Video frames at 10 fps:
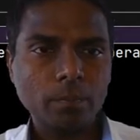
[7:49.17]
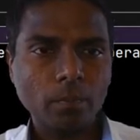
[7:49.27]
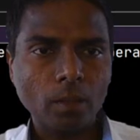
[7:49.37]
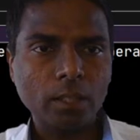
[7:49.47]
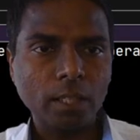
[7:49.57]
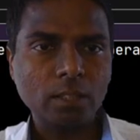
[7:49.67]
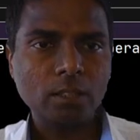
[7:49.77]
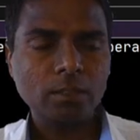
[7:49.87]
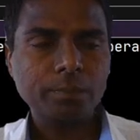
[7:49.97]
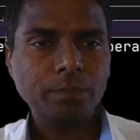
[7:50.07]

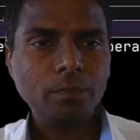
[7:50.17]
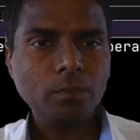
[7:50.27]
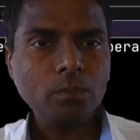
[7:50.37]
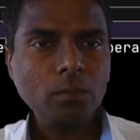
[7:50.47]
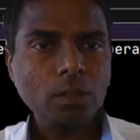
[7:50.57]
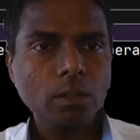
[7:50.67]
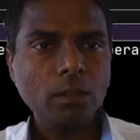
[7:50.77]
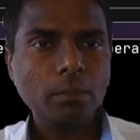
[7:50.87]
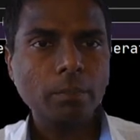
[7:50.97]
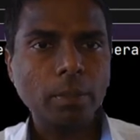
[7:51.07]
Yes,
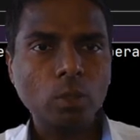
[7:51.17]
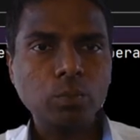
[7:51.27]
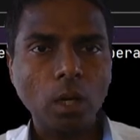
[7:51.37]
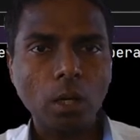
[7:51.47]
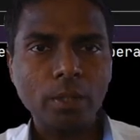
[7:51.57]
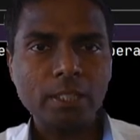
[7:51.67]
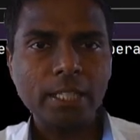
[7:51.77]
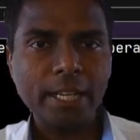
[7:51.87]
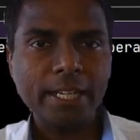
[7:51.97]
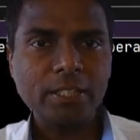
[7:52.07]
because forward
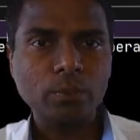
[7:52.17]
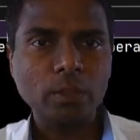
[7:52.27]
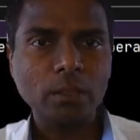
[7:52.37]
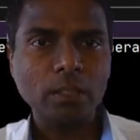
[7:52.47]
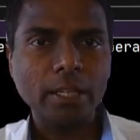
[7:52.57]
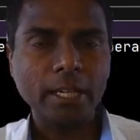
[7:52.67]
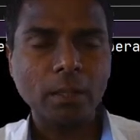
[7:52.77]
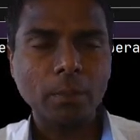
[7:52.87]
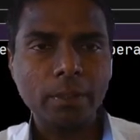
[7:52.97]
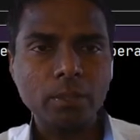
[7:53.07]
slash will
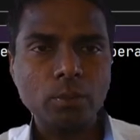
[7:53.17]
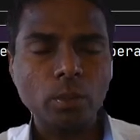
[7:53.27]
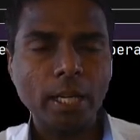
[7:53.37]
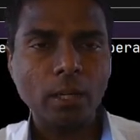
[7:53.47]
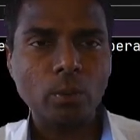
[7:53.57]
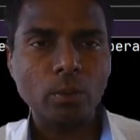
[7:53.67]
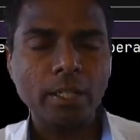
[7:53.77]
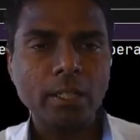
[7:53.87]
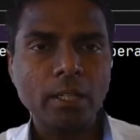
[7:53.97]
help us to calculate